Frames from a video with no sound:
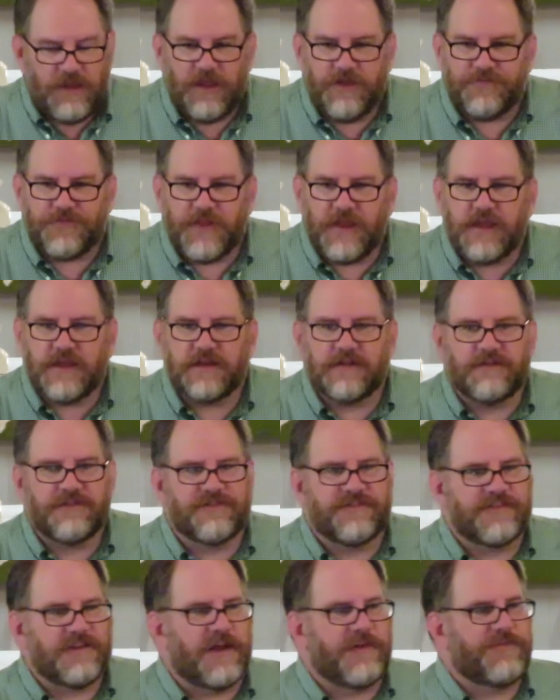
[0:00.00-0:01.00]
If they
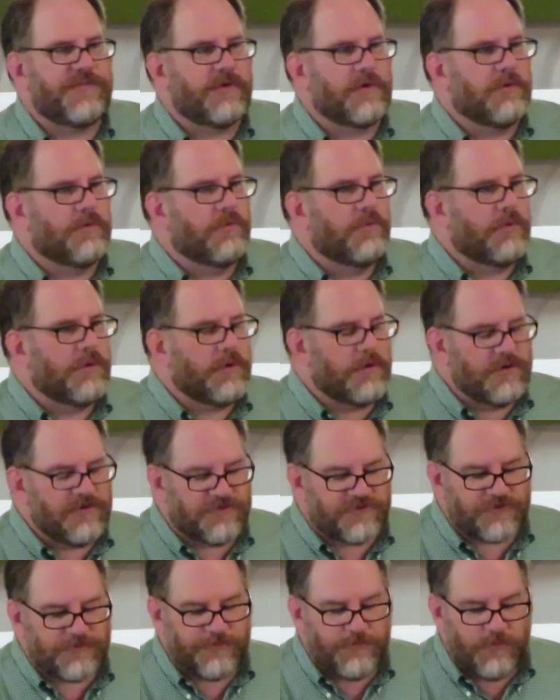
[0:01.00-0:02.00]
can suffer
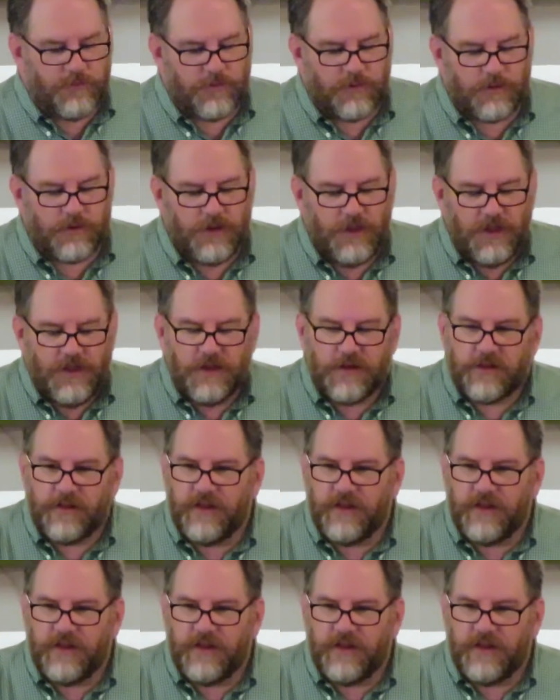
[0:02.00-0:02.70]
worse for